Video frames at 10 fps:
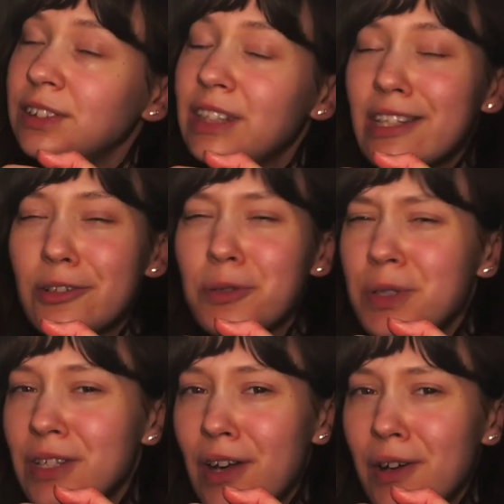There's
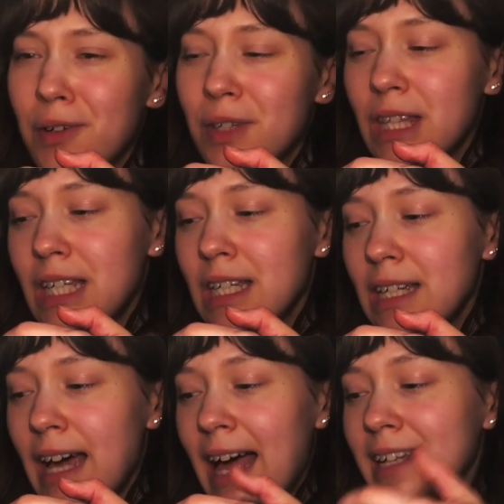also
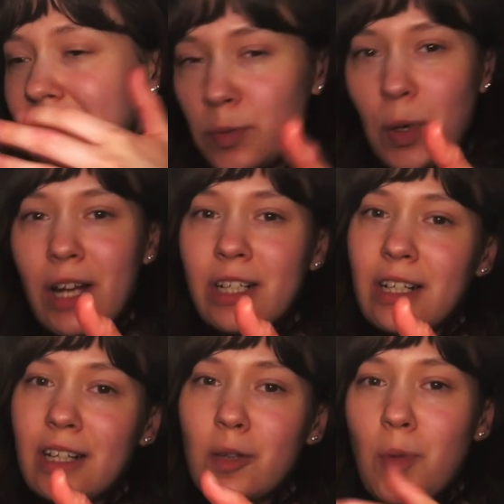the added pressure
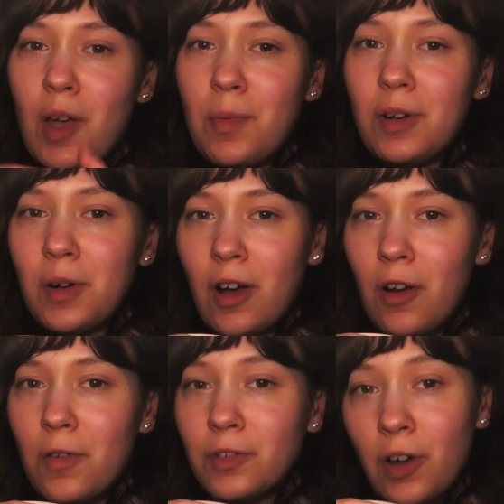at the moment
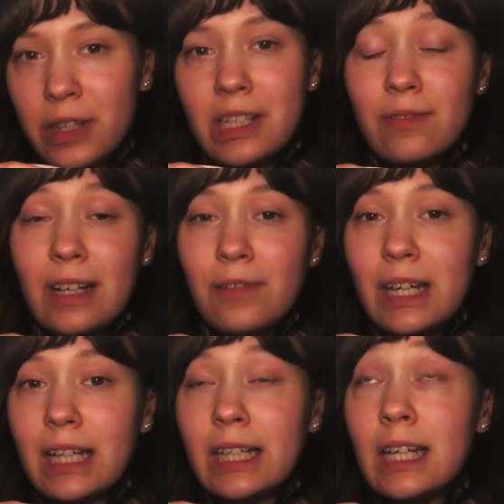of cost of
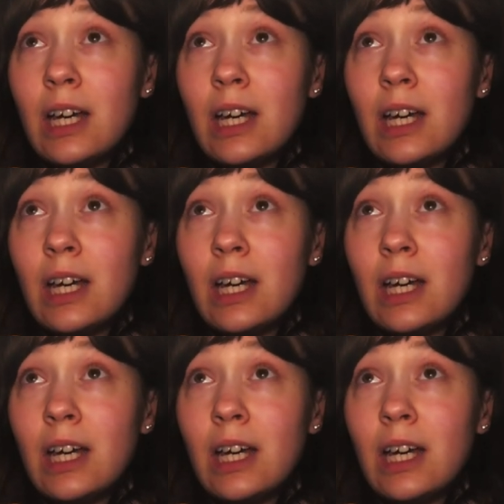living,